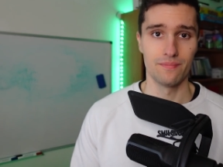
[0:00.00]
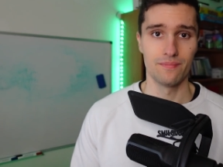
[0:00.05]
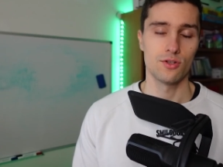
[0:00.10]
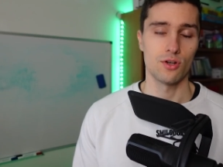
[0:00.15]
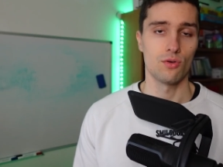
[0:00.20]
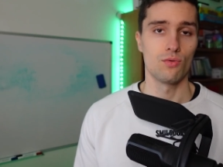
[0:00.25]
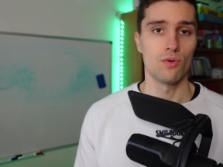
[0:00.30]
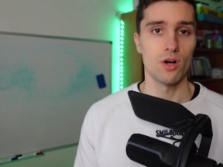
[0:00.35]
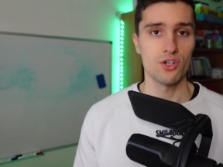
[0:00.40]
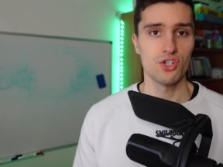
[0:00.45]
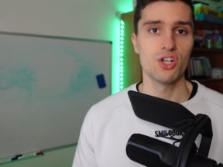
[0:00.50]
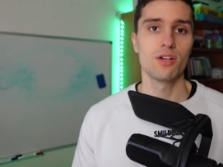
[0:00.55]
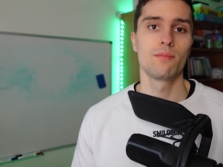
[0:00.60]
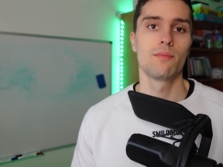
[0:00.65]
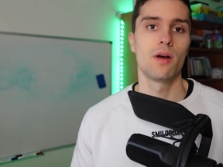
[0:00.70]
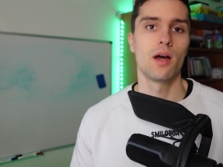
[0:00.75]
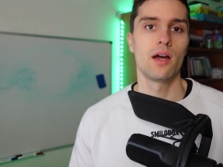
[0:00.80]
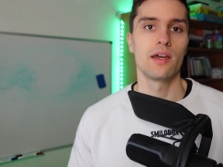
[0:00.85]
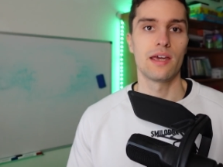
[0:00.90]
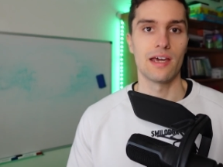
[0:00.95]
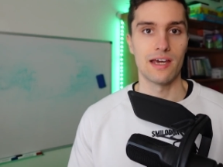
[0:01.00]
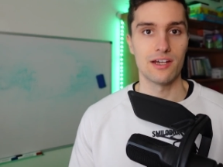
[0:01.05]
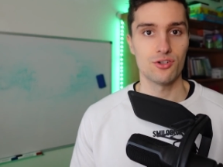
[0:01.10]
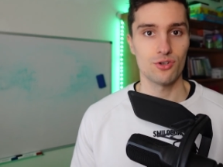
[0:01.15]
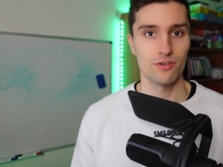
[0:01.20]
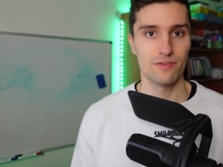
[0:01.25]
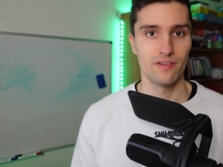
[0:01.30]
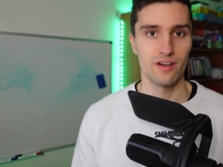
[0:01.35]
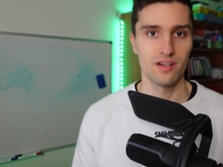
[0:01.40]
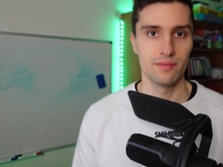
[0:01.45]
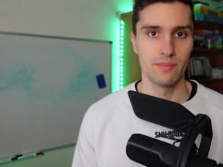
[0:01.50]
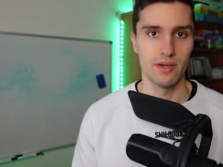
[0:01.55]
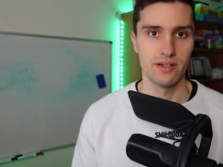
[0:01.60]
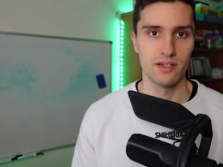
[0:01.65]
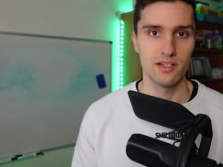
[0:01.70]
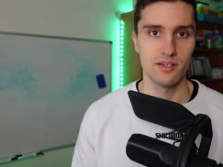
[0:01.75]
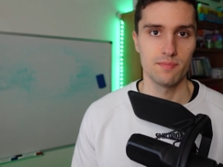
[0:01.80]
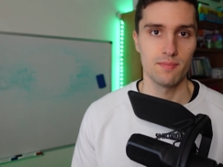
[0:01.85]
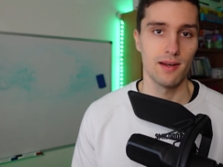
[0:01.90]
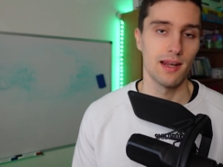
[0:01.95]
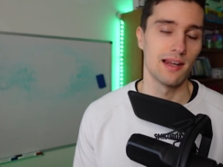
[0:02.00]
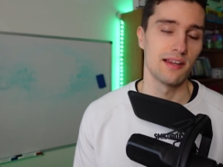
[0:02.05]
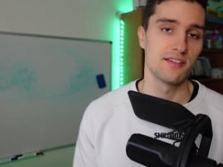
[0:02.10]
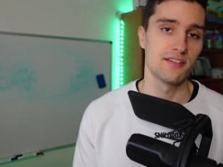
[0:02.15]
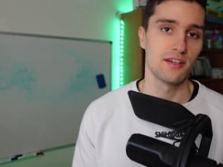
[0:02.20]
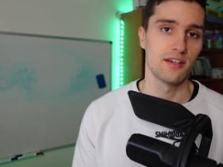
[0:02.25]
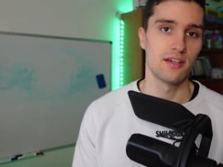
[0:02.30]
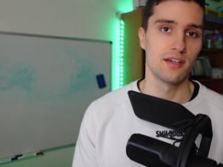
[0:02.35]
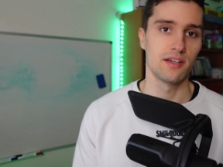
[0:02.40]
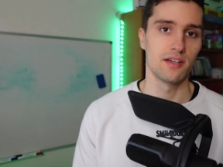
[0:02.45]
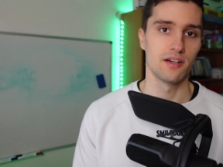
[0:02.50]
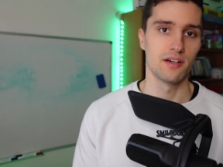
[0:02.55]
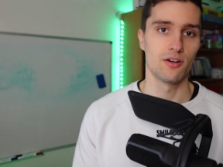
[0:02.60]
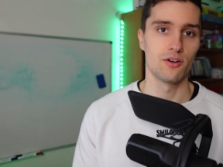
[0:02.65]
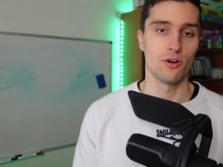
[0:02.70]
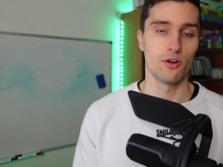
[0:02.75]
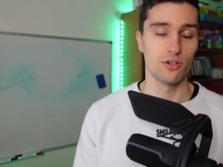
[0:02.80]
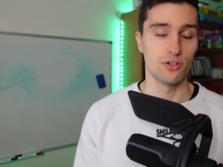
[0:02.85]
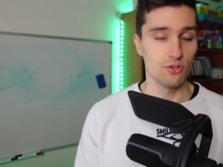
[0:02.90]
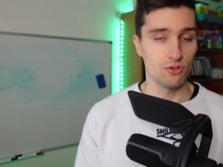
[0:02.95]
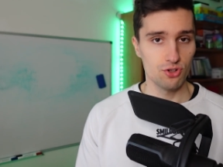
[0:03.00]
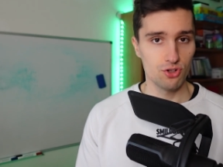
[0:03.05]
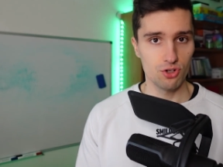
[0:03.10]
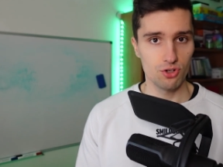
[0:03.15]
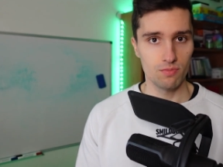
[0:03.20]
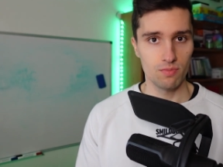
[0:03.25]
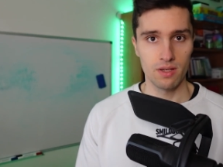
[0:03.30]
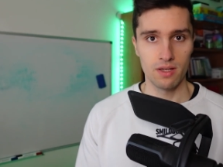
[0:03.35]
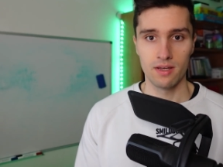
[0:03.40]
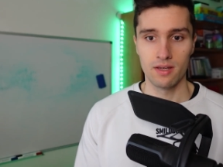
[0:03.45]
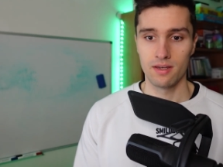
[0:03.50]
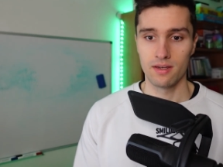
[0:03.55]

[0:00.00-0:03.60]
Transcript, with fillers: So watching my Android fundamentals playlist here on YouTube